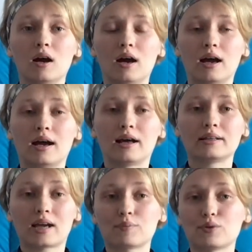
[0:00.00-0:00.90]
and
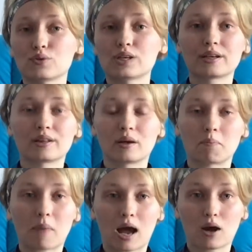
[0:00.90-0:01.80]
I'm using the
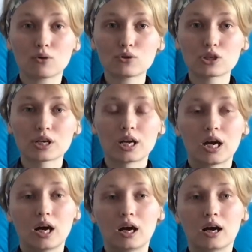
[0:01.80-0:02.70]
mouse
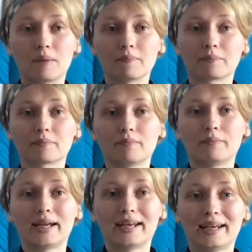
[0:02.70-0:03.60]
um,
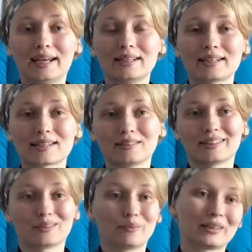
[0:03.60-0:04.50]
my hand is a
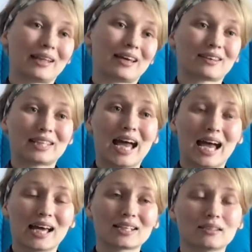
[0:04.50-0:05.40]
little bit like
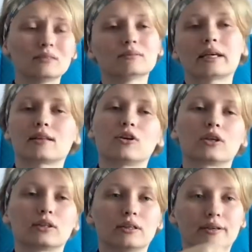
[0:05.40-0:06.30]
that like not
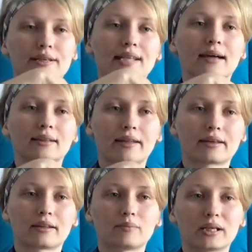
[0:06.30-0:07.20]
exactly like
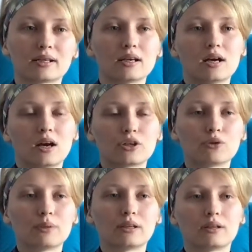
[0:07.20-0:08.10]
that but you
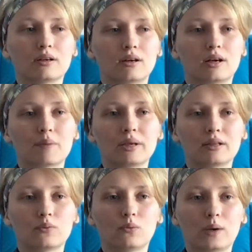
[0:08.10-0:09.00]
mean uh, I mean
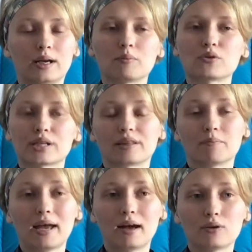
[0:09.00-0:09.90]
when I'm using the
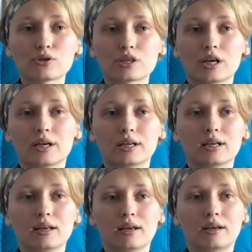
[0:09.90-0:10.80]
mouse
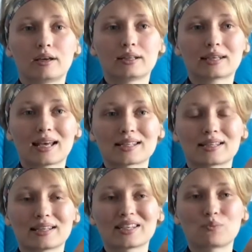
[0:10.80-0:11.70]
it, it gets
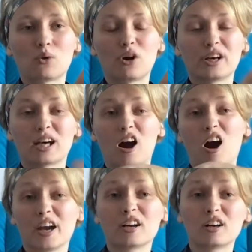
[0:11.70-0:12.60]
this part
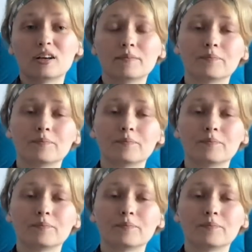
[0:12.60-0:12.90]
higher